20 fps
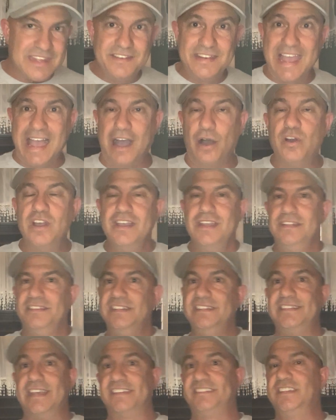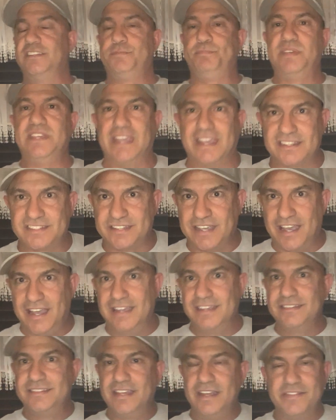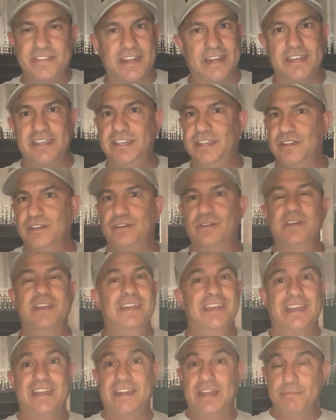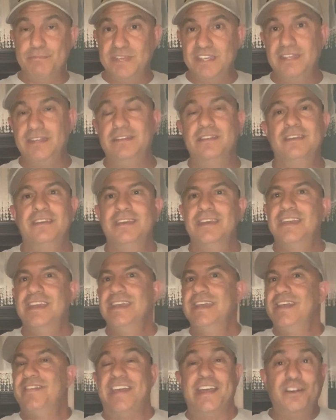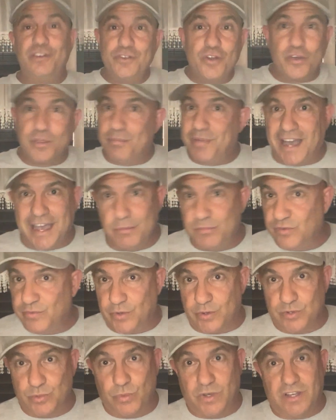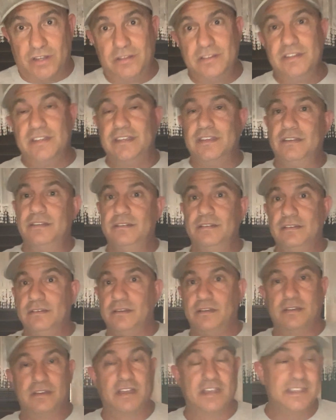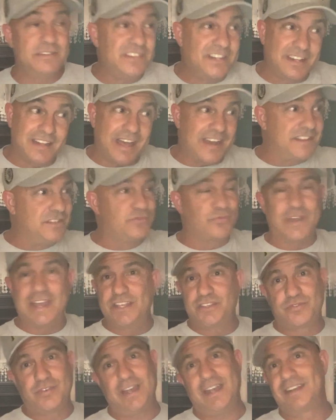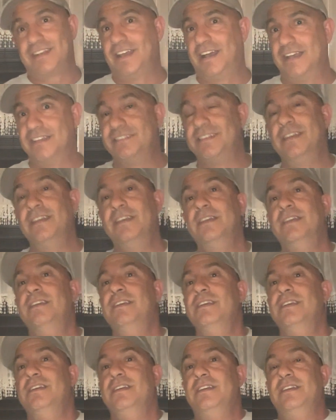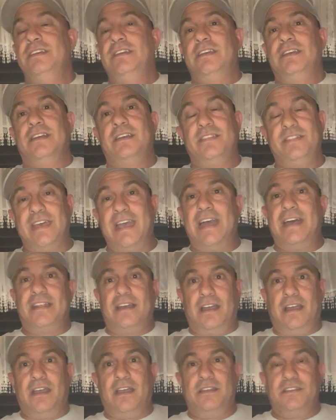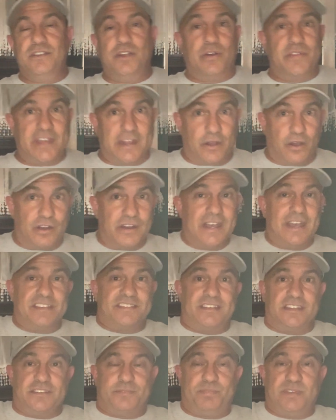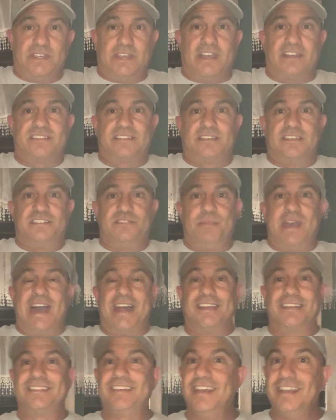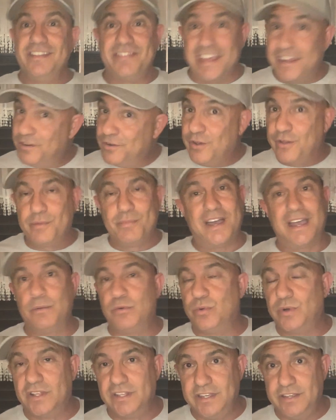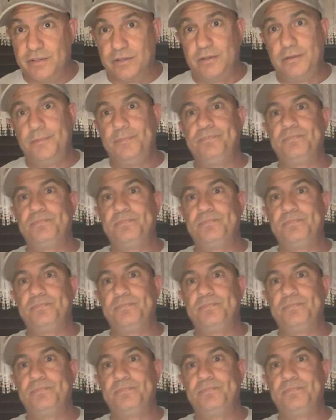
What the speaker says: Now, these SSPX guys that I hear and I meet, they don't know the Bible very well. Even a lot of these rad trad guys that you know that aren't SSPX schismatics, they don't know the Bible well either.